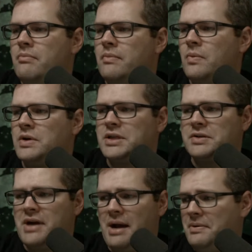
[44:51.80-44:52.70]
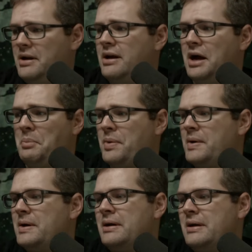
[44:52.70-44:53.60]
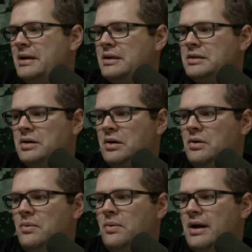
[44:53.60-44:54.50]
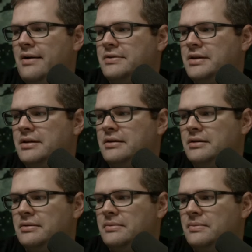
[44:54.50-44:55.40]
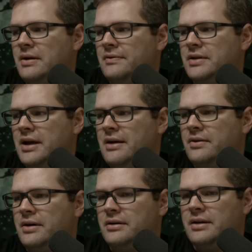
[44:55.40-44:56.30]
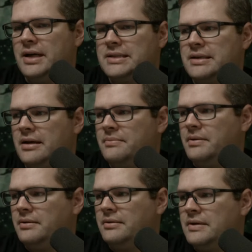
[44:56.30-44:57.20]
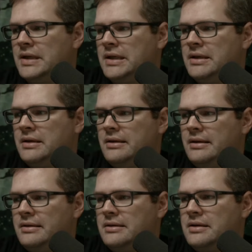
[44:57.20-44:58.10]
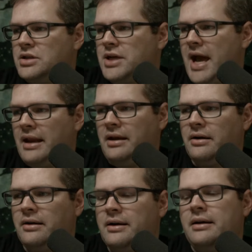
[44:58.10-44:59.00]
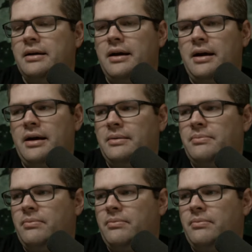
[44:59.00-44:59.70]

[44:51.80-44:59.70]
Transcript: We're just wrapping up, so we'll have to have you on next time and into the chat here. So